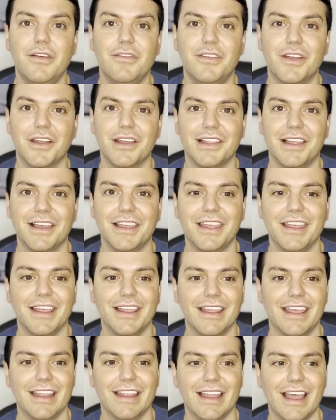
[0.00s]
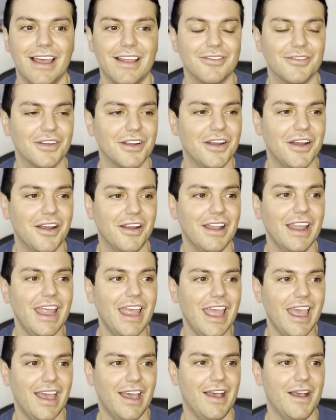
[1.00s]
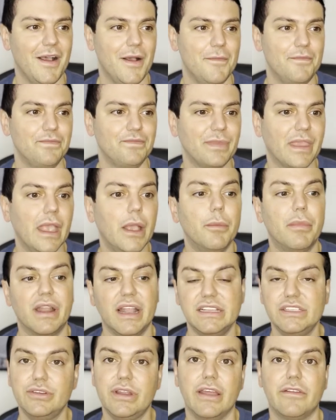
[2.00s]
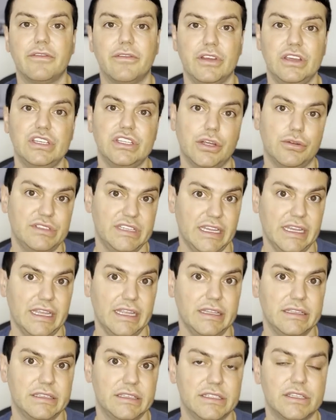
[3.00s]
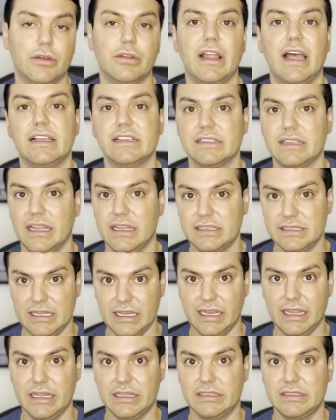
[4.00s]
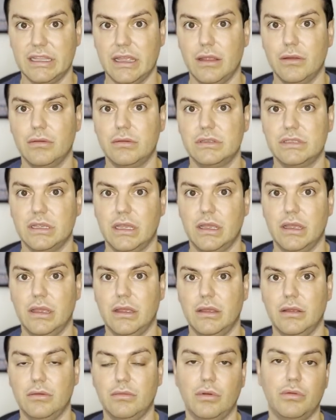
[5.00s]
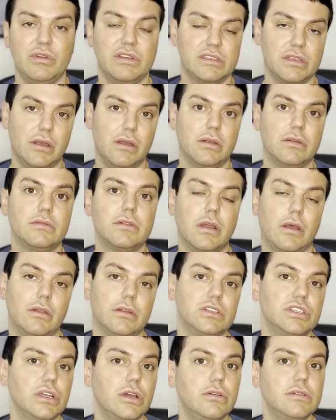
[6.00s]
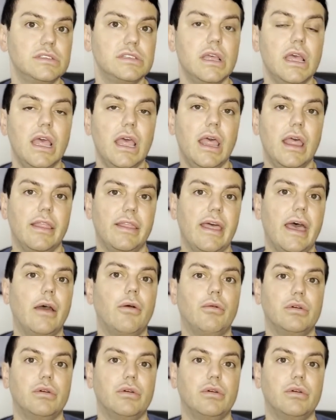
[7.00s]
very lucky in that regard. But I do get free show tickets. So last night's tickets that when we saw Colin Jost, that